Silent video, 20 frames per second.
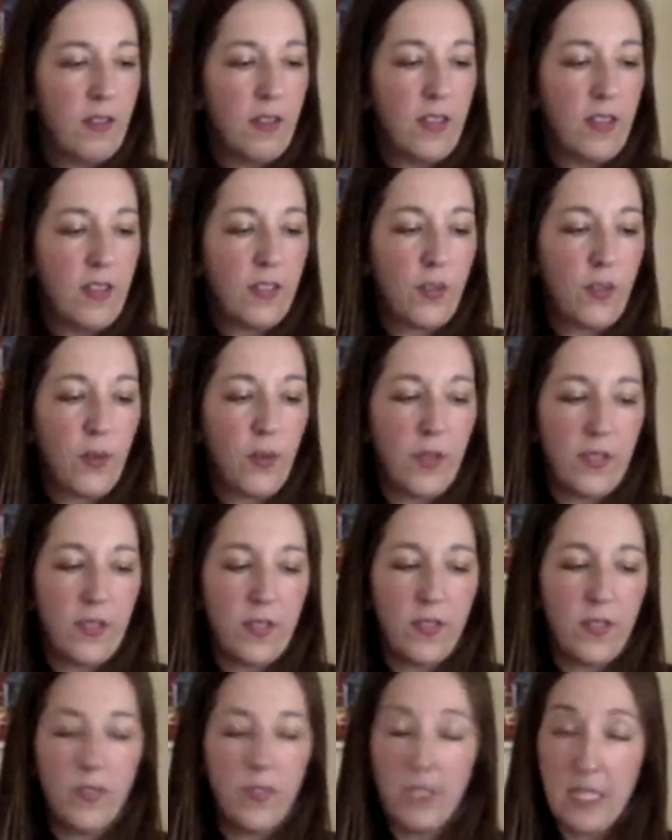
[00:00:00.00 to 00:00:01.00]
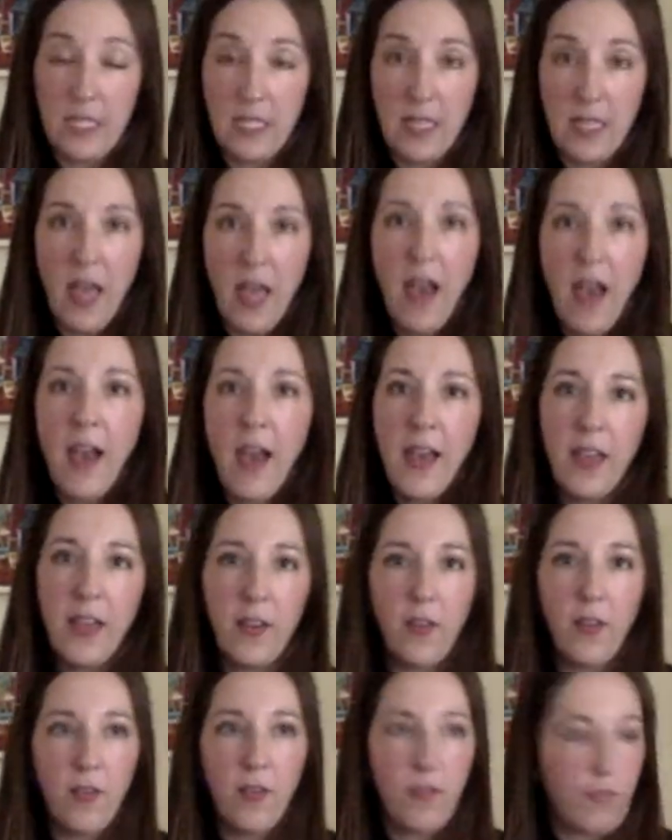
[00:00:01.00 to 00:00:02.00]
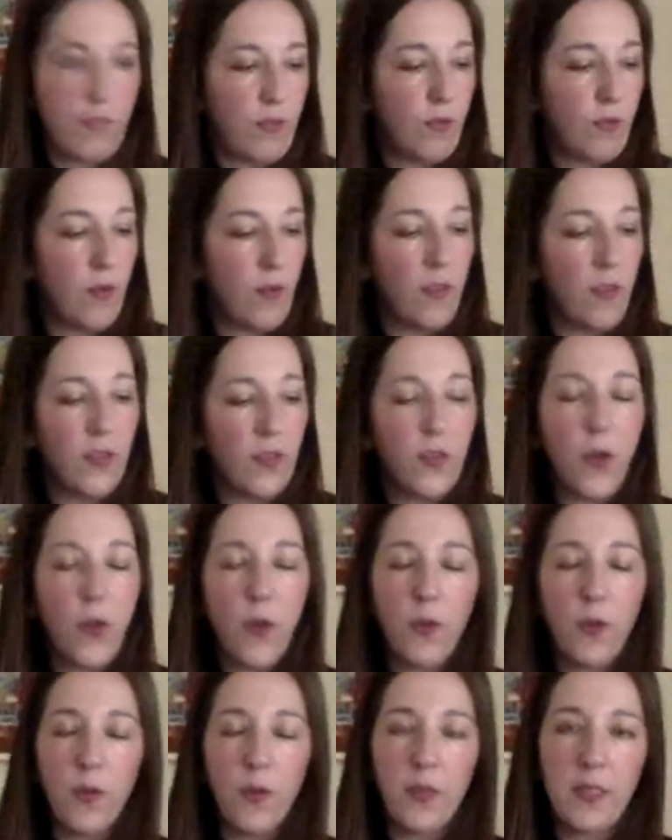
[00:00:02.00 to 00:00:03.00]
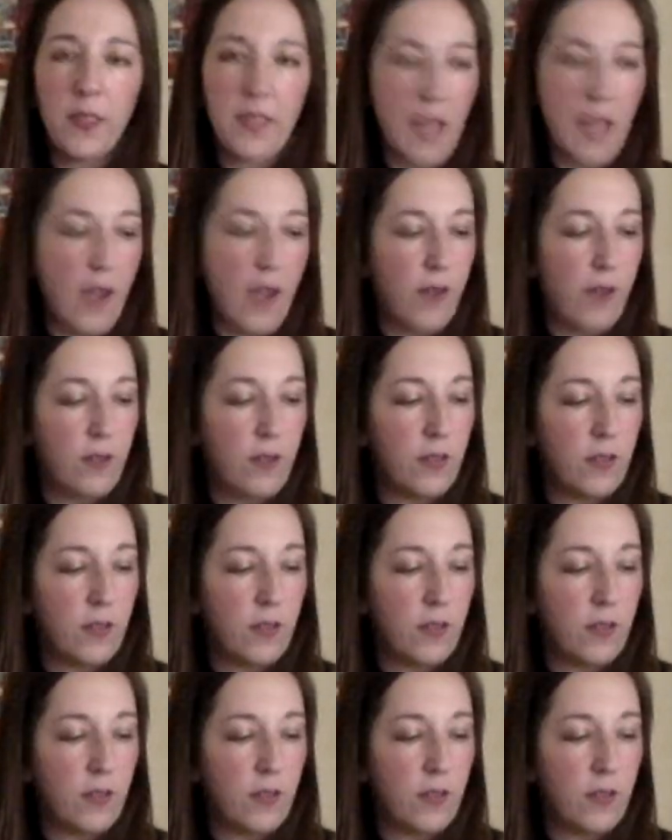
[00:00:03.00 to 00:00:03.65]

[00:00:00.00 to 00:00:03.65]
is going to slide while the note rings out.